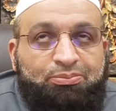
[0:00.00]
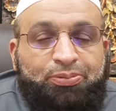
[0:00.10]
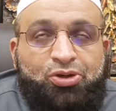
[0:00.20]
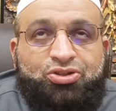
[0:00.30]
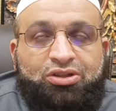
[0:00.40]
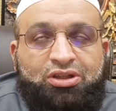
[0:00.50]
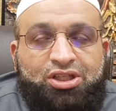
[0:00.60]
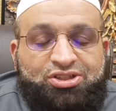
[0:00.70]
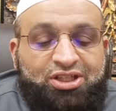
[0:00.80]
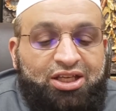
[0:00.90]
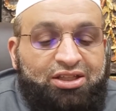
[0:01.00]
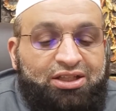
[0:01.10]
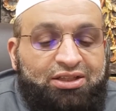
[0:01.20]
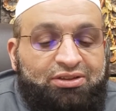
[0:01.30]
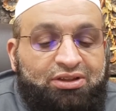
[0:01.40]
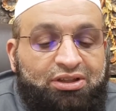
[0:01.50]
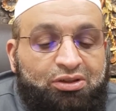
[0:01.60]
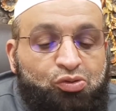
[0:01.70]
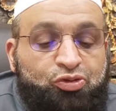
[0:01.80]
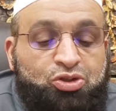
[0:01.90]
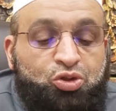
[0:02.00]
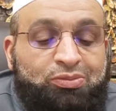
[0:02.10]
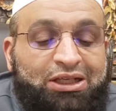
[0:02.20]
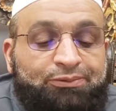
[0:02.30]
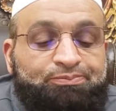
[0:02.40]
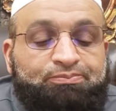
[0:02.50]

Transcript: person, he's saying that fil jumla,